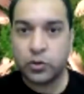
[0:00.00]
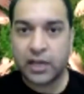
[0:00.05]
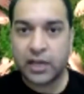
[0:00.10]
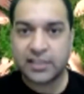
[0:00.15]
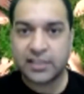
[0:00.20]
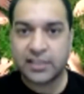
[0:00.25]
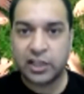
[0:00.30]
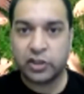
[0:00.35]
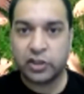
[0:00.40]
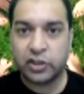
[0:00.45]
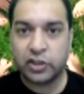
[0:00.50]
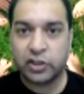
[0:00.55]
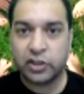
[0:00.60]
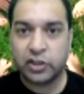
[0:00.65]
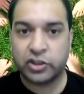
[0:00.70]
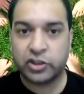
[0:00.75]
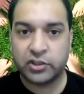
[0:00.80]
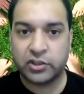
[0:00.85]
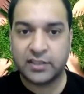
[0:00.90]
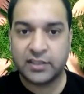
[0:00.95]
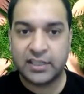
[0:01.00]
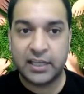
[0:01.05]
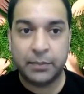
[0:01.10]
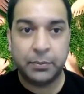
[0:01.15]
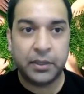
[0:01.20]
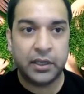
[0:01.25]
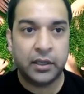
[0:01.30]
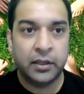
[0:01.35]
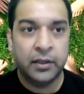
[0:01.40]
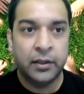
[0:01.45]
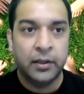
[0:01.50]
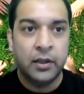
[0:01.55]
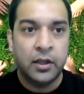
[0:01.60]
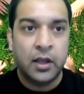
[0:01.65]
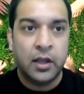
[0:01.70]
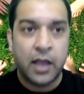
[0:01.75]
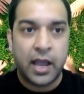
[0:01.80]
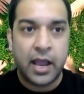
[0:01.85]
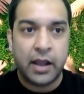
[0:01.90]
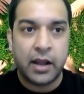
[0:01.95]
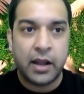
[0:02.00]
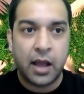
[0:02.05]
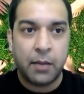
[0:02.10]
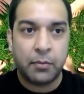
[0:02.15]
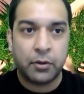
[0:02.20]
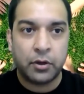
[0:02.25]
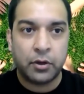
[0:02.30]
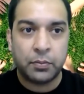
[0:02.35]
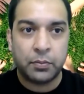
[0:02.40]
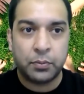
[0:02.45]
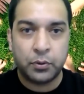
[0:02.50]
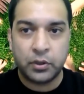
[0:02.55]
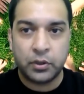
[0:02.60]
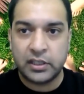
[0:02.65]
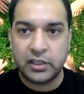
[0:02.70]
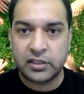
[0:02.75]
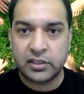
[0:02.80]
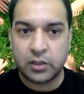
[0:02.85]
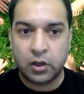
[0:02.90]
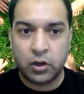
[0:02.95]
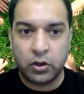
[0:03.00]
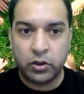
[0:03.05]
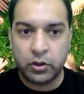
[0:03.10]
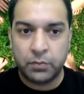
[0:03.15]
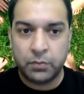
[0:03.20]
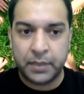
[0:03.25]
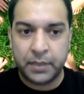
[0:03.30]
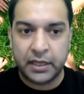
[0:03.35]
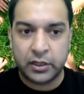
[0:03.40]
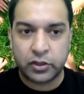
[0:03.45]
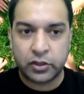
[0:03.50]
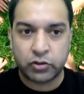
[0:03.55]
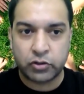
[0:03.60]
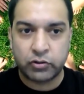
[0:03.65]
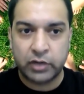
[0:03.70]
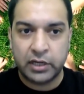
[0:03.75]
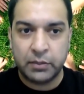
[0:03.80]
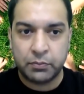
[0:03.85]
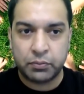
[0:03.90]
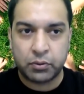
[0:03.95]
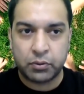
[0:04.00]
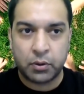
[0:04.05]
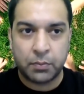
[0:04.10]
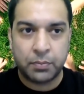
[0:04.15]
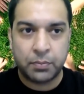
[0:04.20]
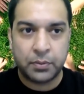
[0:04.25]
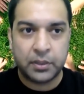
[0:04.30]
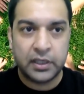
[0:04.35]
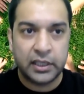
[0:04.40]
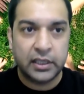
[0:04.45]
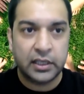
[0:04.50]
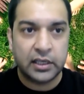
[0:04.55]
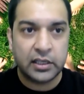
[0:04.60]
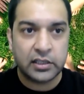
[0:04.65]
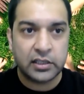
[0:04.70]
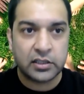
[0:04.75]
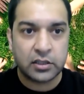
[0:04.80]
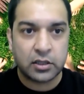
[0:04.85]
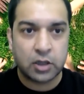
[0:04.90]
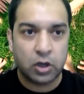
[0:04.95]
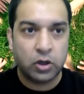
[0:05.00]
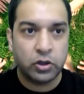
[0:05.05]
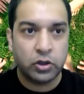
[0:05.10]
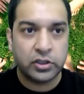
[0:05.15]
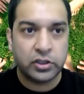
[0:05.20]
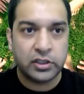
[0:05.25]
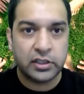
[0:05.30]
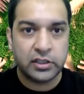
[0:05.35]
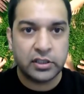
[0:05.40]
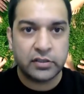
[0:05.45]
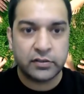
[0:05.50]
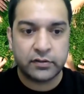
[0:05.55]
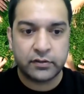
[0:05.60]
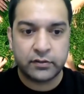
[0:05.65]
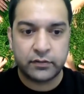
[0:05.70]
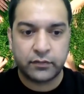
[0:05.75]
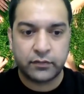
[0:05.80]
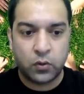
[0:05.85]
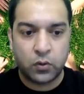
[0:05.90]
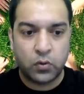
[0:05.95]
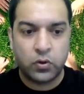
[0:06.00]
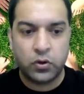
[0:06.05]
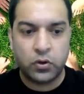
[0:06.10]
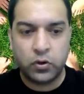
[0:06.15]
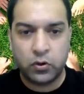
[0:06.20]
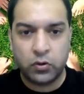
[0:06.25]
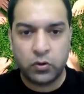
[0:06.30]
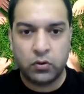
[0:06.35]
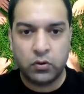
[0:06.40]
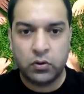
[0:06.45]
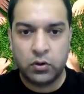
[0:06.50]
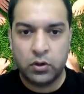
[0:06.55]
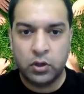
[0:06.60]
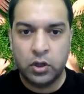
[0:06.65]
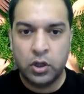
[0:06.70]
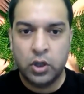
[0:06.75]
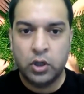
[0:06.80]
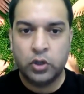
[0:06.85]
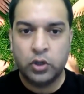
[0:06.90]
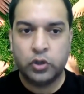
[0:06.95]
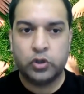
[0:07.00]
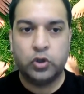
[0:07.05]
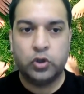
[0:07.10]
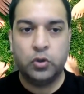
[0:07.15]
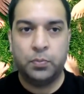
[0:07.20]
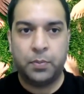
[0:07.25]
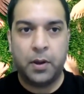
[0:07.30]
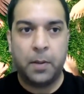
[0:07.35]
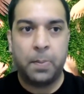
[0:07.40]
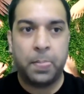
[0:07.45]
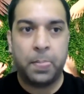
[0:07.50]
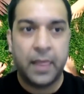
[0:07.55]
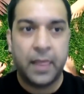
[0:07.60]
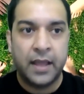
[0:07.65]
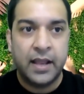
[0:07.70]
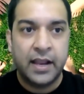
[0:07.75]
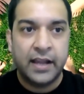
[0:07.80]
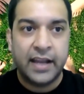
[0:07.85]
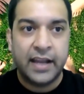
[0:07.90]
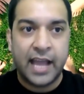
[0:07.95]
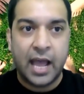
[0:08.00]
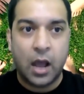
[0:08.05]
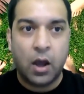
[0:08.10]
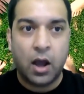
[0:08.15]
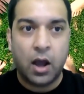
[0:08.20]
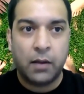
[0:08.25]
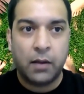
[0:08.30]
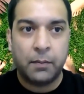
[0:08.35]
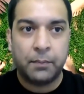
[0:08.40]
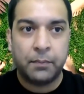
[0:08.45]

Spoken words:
guys can see me. And I'm going to put this on the big screen properly. Let's close this for you. Super. Now,